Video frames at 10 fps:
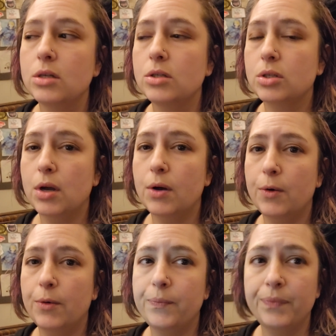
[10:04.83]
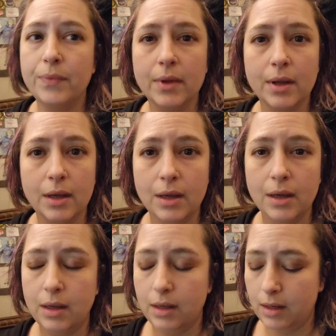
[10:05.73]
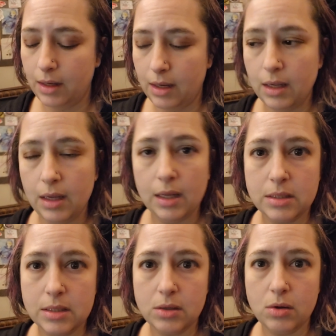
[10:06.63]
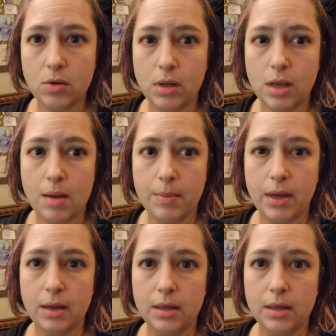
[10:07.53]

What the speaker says: So it's slowly coming.